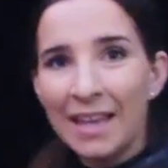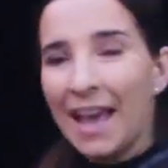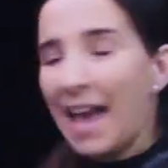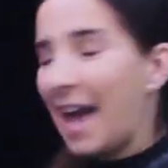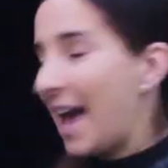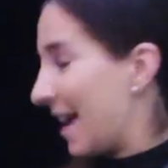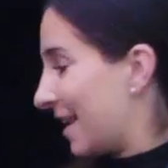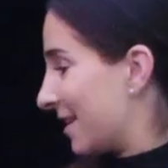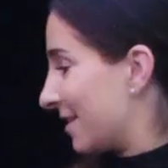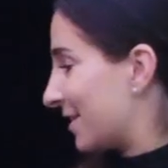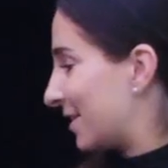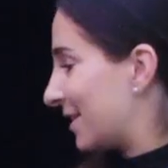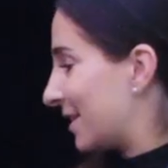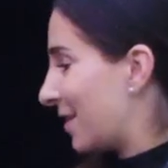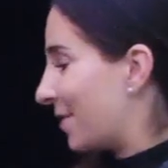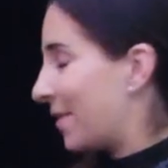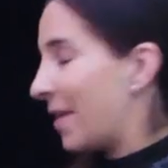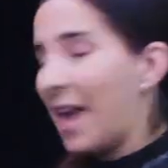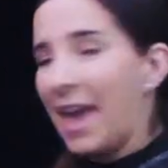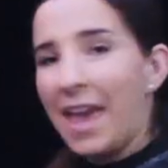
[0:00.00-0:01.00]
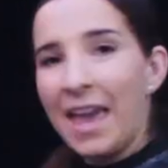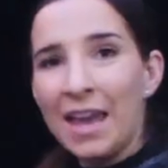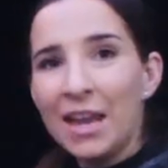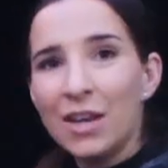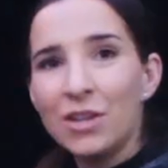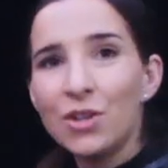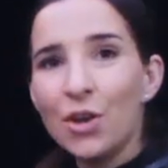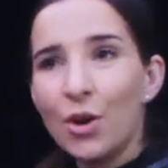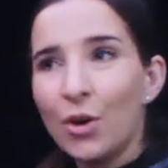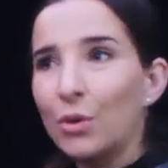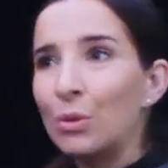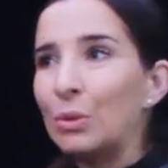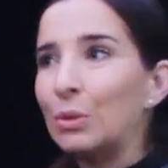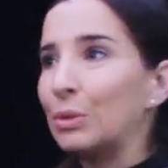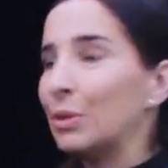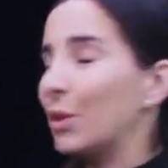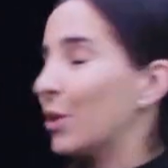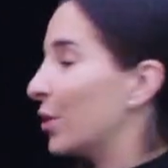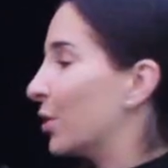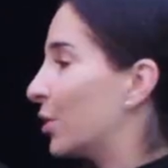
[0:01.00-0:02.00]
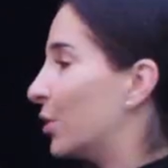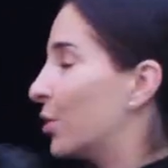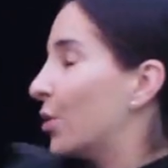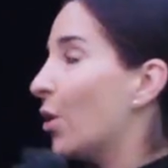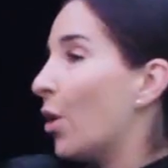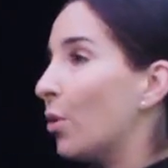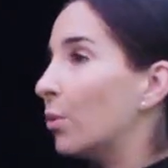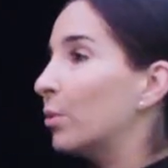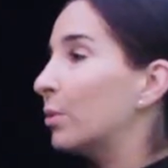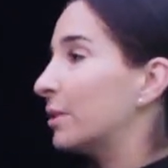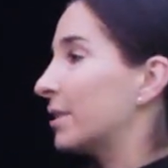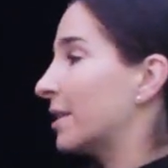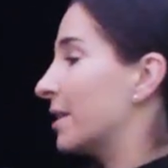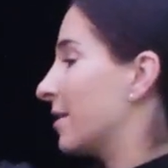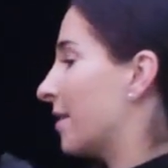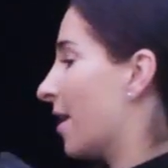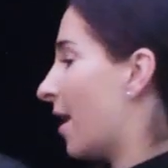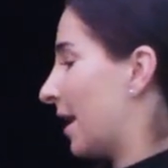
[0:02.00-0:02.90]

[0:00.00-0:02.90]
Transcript: and the age-old golden